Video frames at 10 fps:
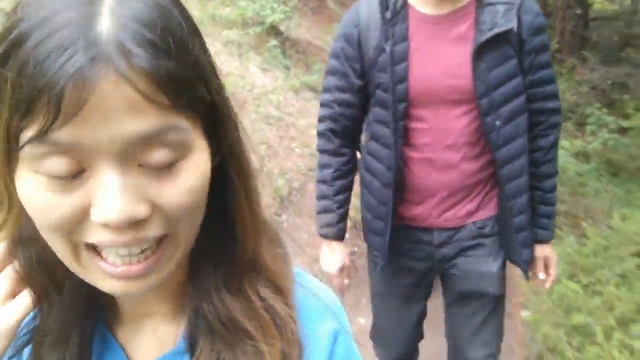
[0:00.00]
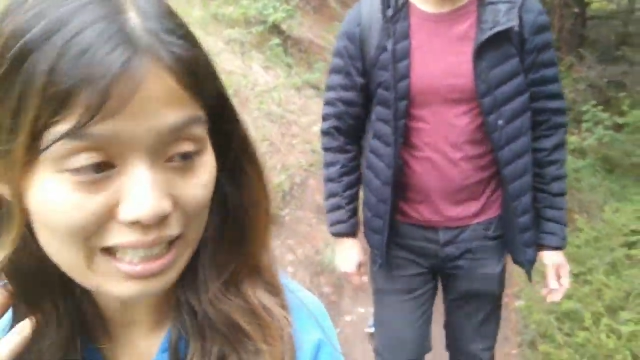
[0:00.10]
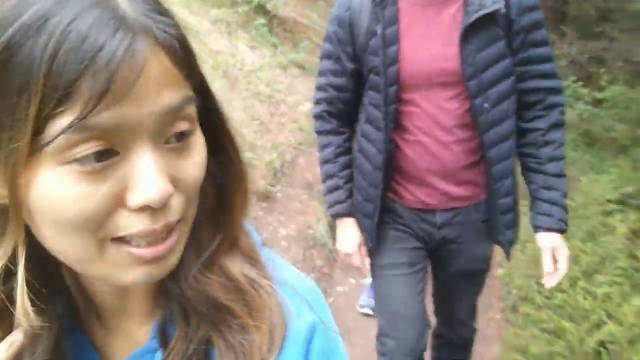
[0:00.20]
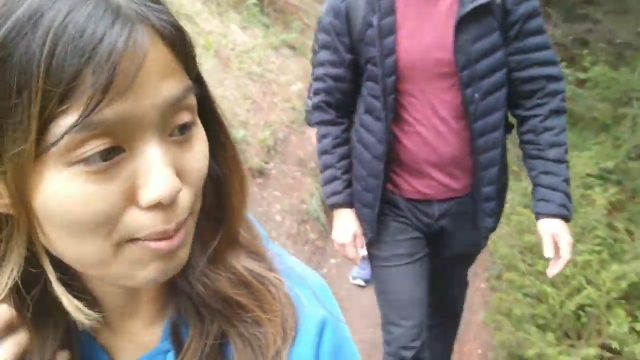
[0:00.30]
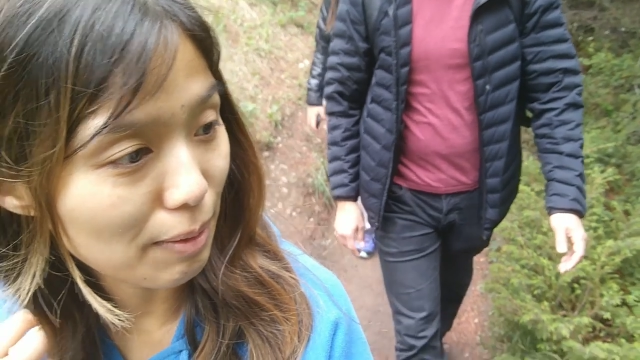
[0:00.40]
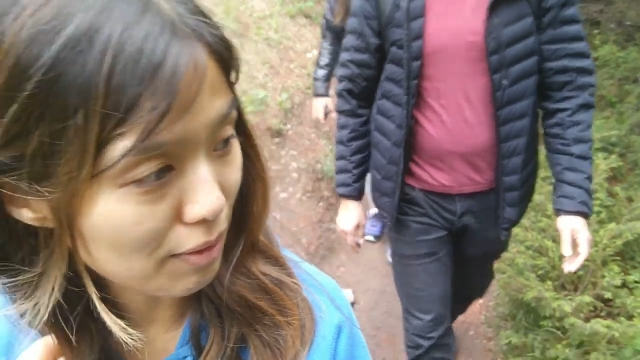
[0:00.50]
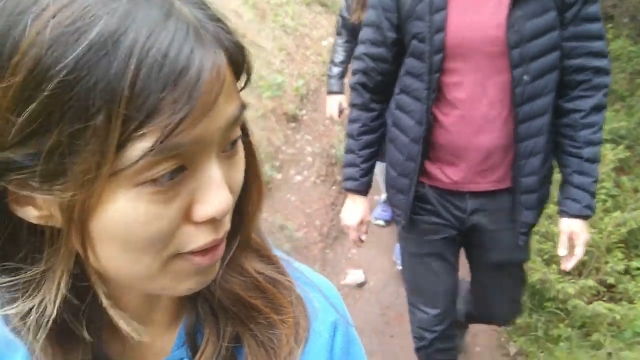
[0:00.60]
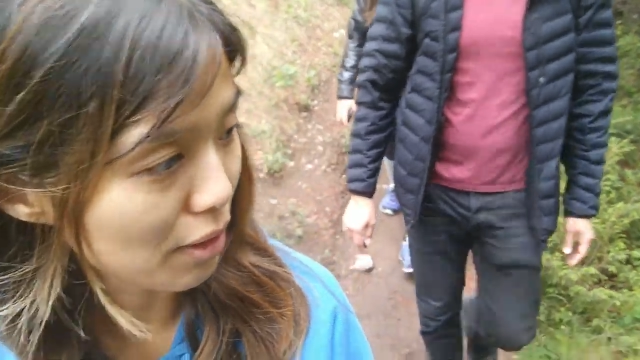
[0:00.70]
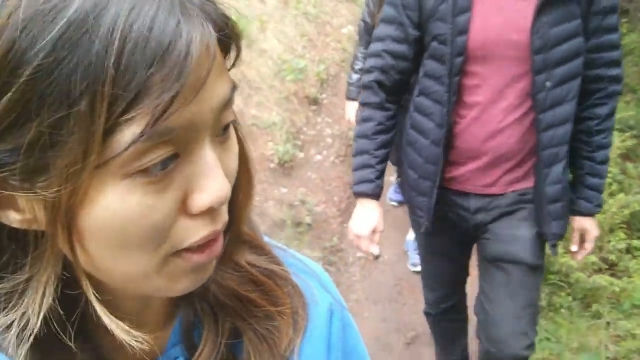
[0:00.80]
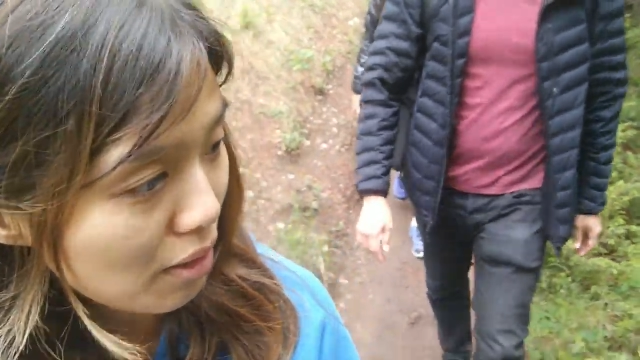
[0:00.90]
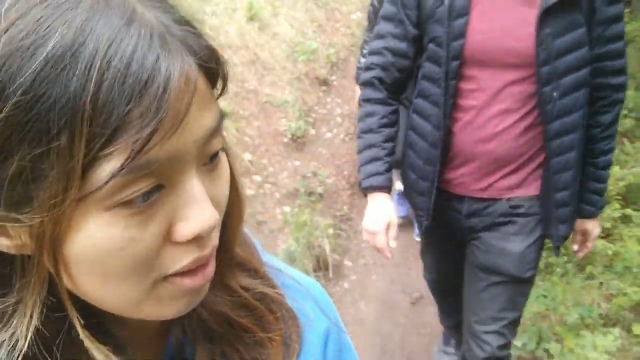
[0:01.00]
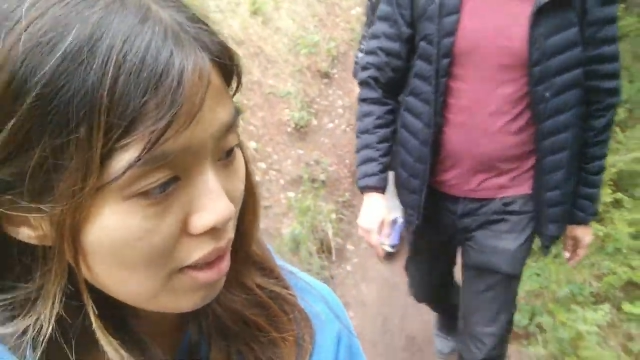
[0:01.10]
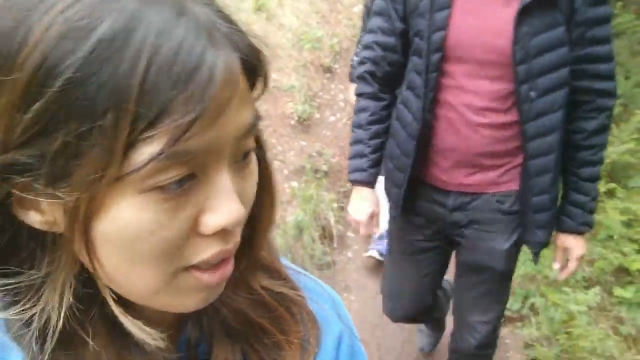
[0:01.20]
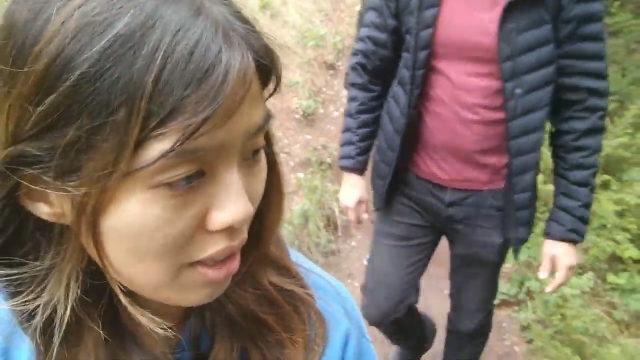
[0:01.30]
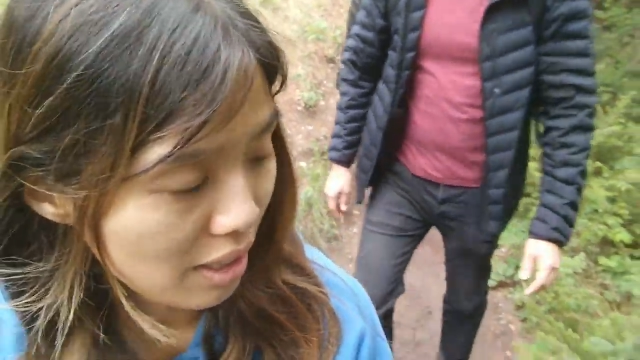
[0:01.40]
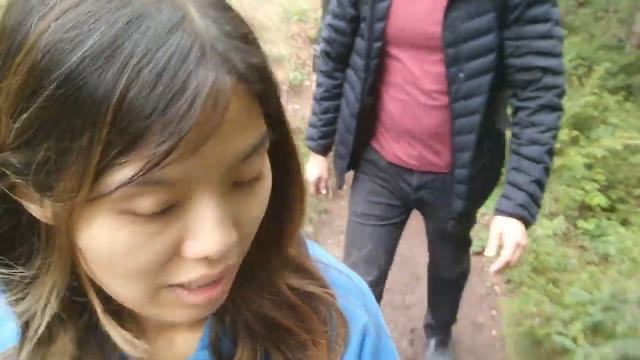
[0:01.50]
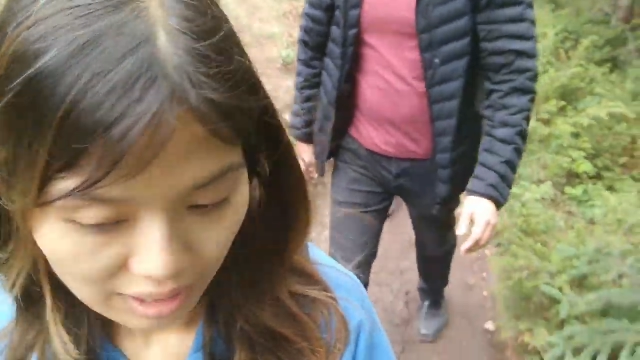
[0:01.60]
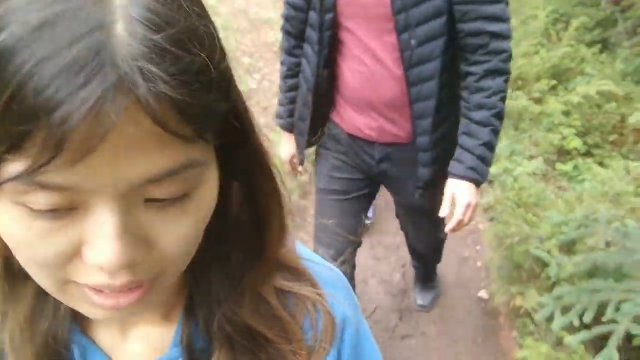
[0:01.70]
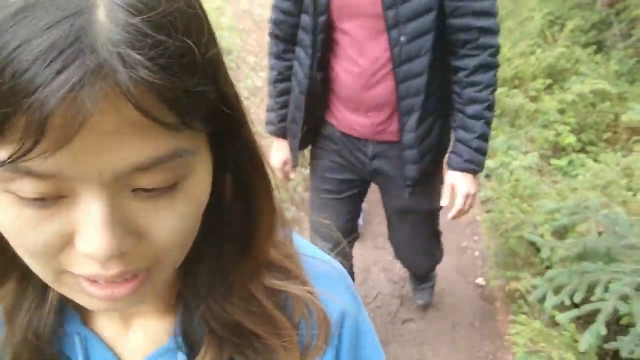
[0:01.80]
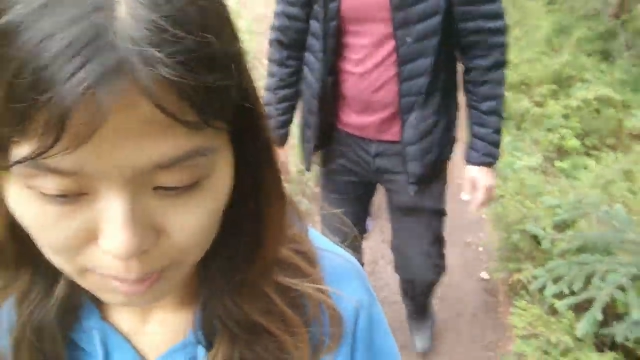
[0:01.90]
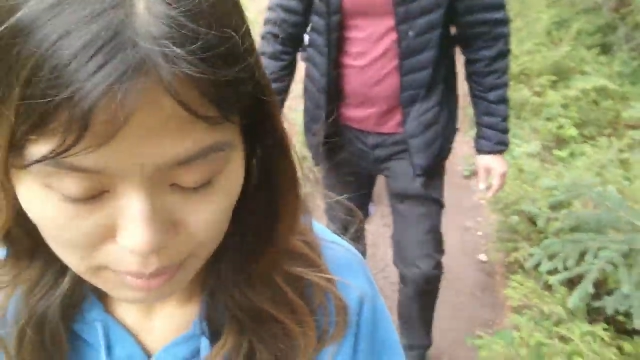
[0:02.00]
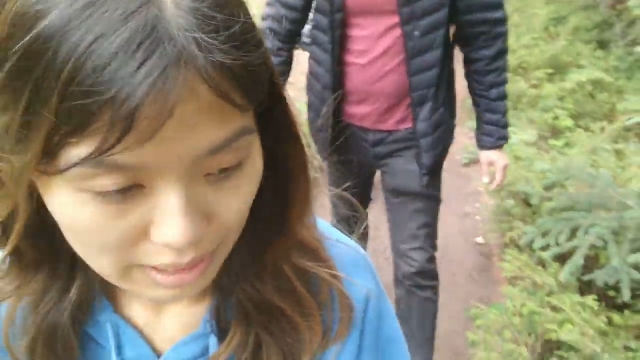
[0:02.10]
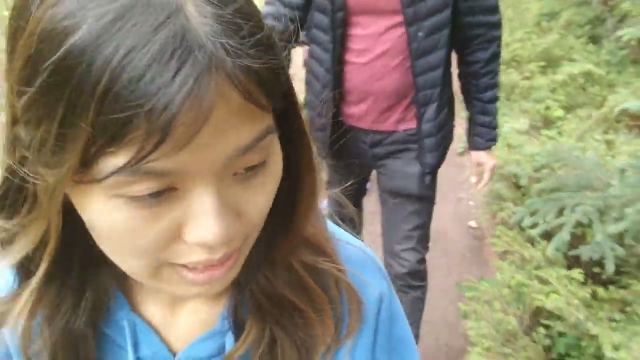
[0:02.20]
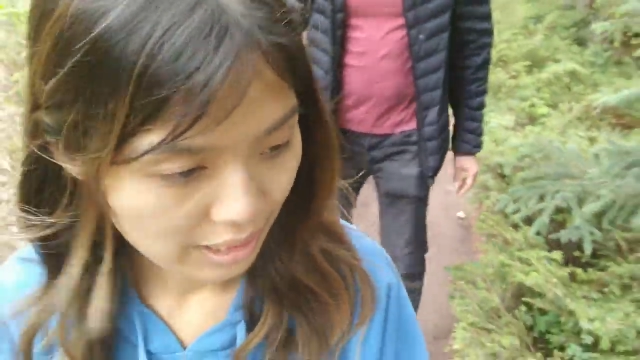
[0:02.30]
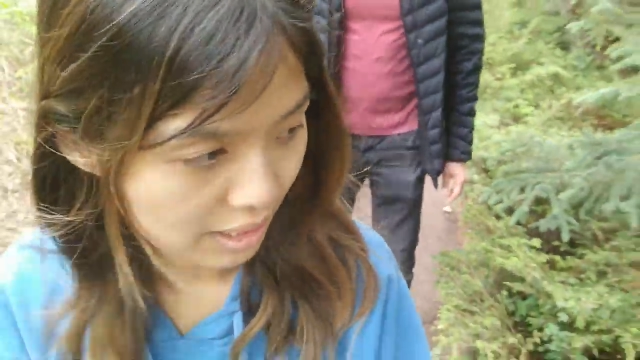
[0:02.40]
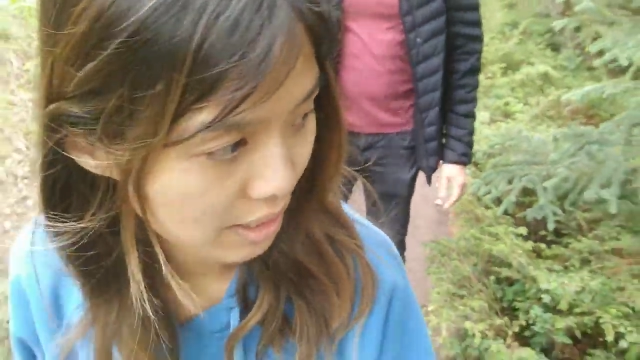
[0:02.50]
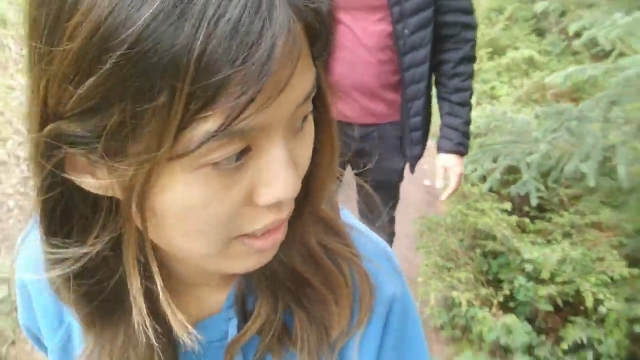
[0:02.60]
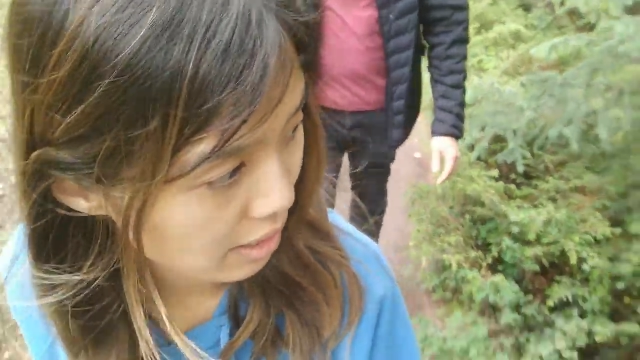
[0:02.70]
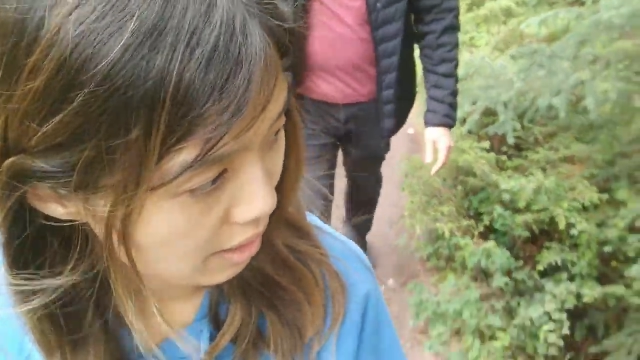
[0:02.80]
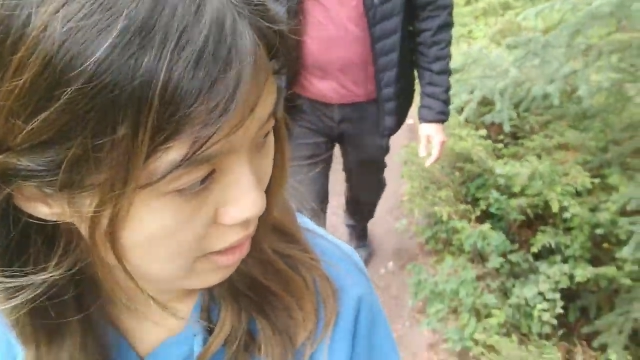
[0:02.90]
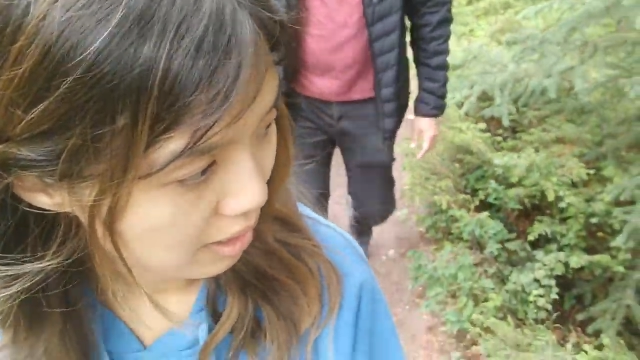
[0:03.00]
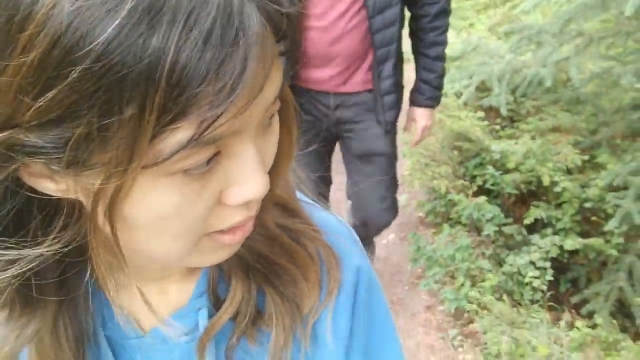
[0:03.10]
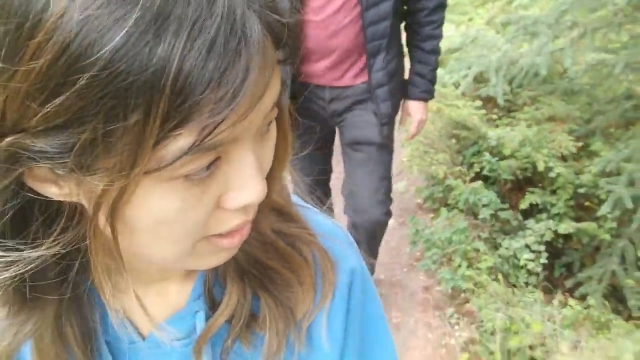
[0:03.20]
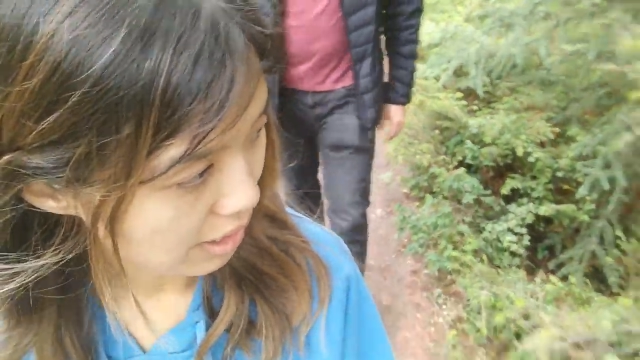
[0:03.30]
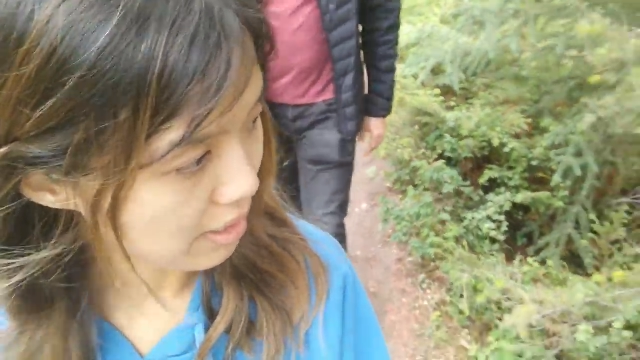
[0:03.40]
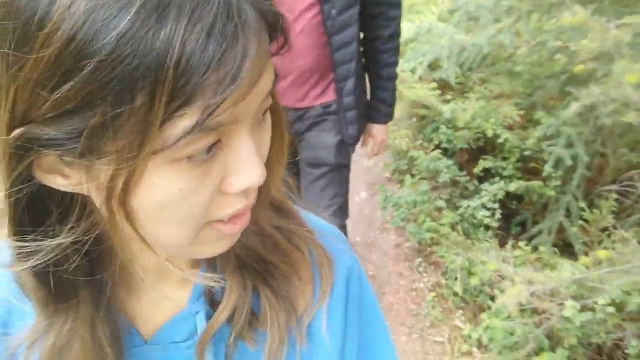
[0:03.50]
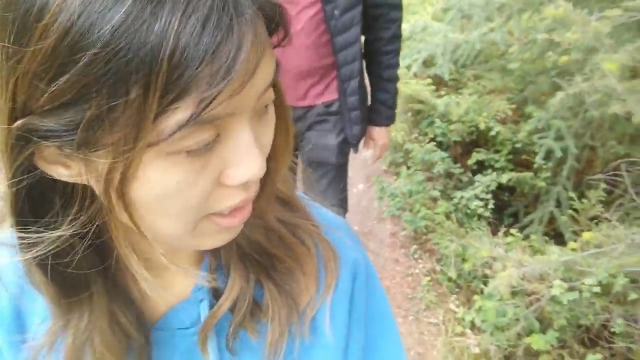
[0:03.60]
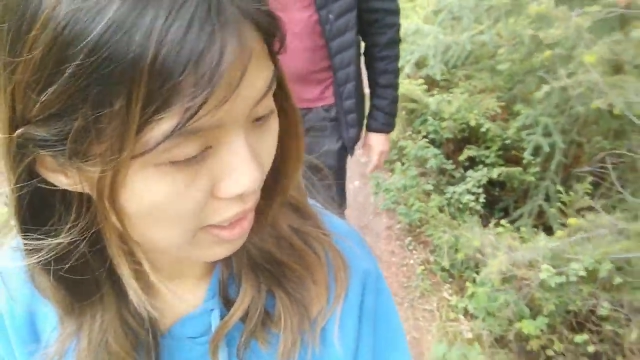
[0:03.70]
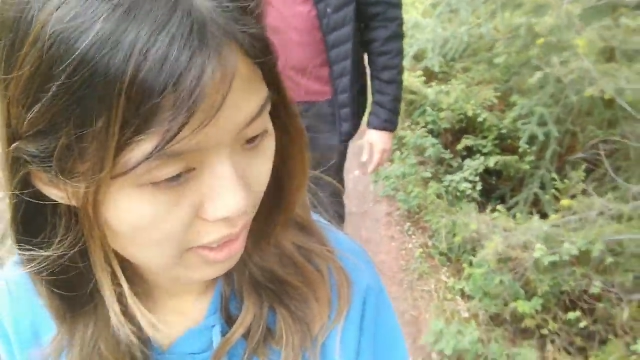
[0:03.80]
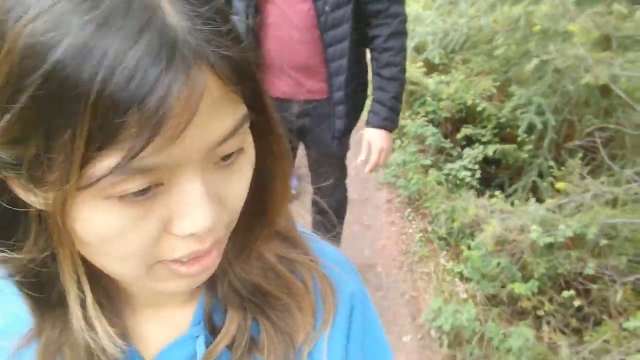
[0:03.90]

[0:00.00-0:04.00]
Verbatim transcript: Has to be with snow. It'll be like desolate.